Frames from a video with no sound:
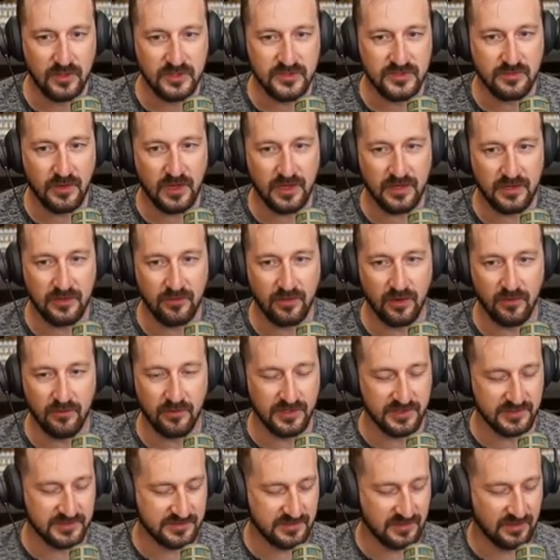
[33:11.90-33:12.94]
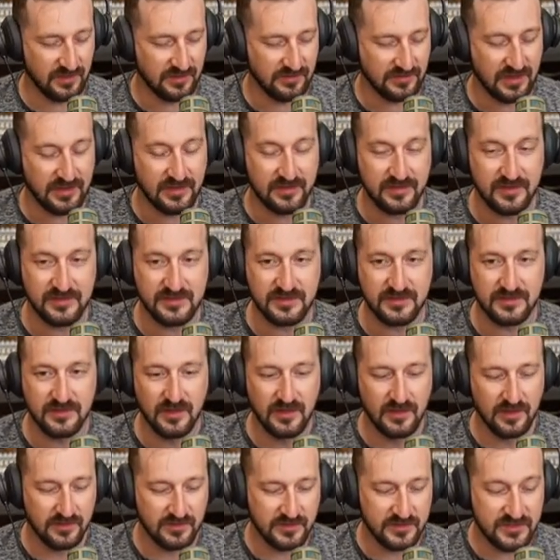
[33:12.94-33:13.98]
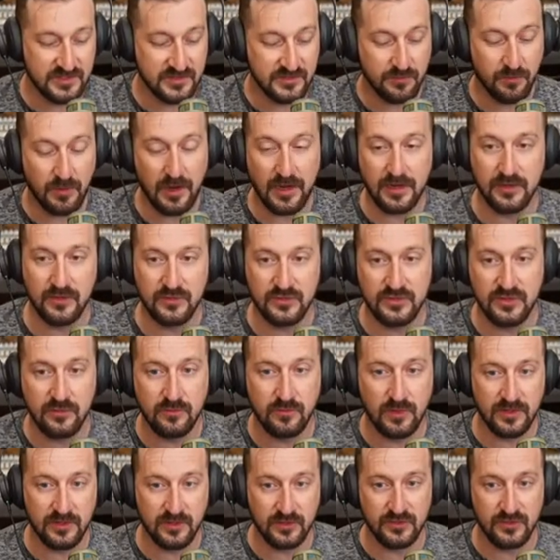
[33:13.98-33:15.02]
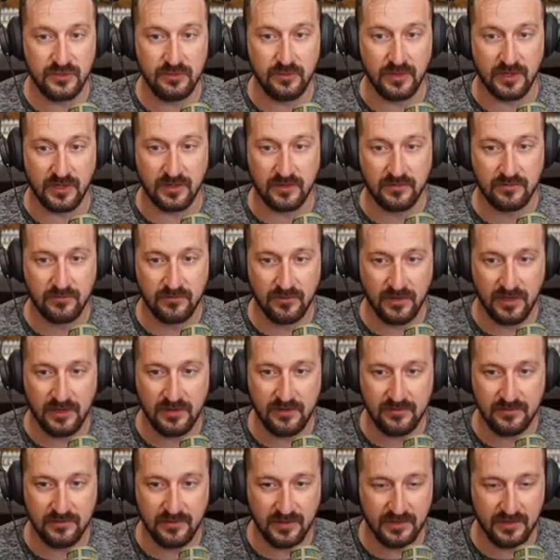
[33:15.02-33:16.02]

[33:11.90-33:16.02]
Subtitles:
That's why you always, like, this is why you do what you're doing, right?